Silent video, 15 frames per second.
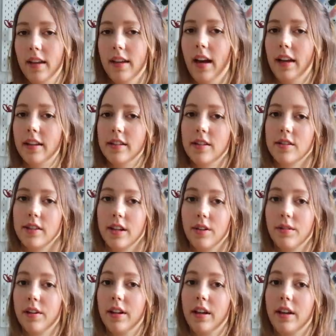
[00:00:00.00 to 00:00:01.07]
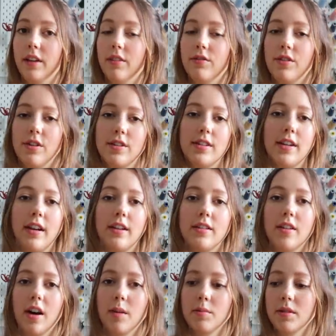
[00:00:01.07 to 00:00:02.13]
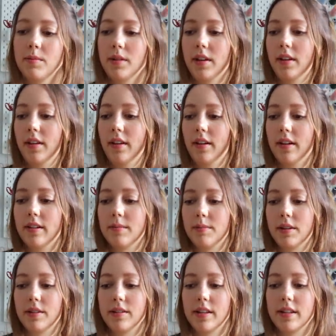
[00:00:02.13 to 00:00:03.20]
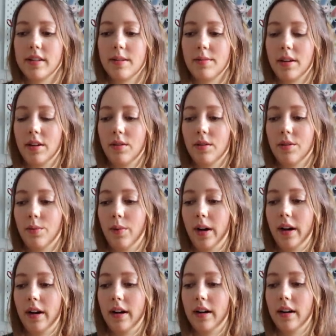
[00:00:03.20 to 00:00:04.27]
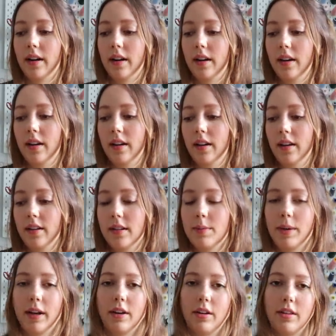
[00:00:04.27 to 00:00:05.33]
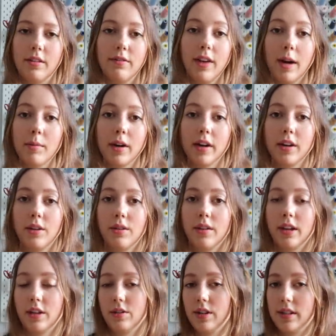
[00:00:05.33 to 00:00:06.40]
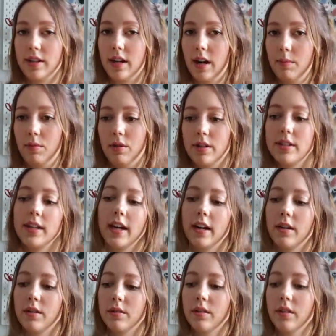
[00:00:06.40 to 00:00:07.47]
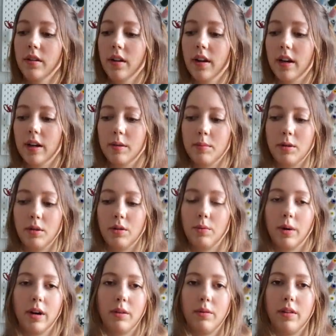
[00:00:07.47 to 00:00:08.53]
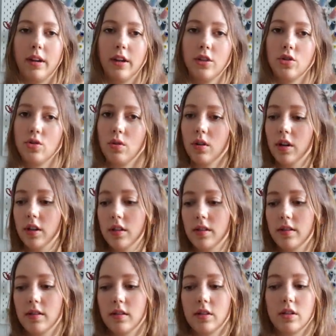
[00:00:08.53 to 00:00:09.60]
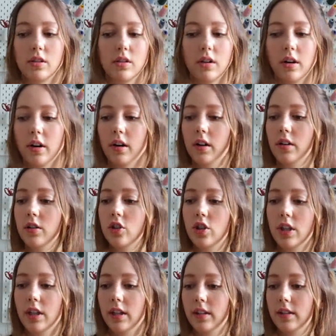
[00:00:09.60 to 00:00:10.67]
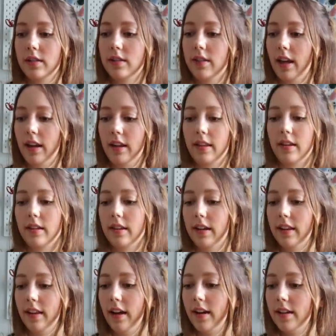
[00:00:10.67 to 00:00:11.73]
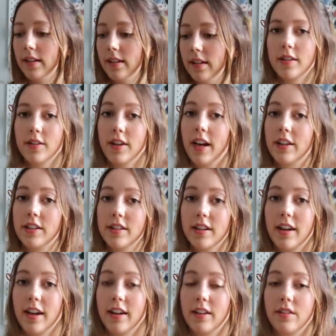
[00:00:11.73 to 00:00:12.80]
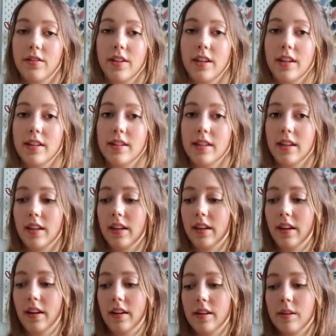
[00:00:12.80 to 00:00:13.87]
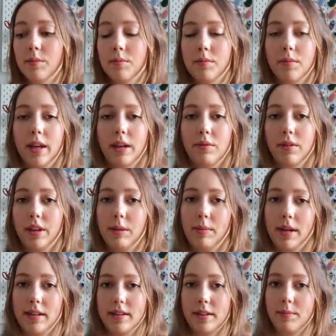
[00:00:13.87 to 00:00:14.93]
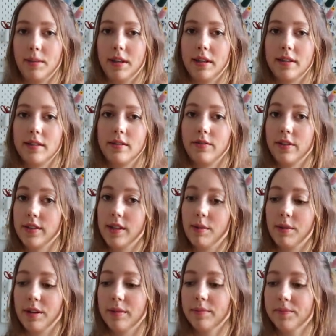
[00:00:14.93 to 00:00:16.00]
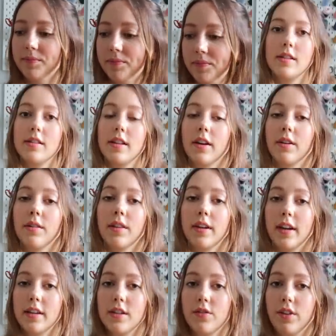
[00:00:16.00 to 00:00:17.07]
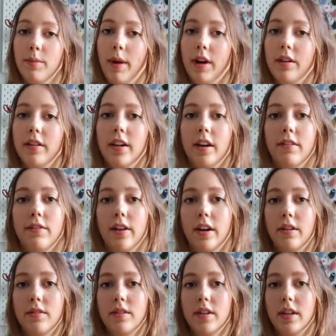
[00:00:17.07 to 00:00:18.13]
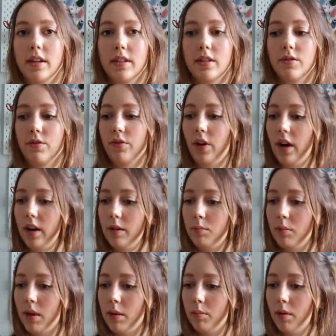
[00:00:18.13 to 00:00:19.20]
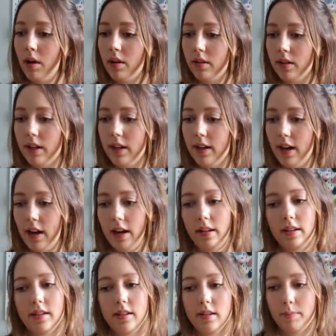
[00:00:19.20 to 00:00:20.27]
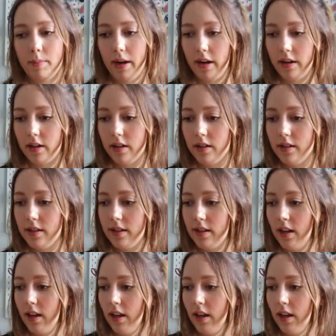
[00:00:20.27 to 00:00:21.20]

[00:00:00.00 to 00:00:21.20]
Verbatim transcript: Yeah, this looks like a really versatile top to me. Um, it looks like something you could wear Depending on the fabric, you could like dress it up or down. Um, you could wear it with like shorts, a skirt, jeans, anything like that. So yeah, just a kind of easy, um, like really basic piece for summer. So the next free pattern that I found is from Pauline Alice Patterns.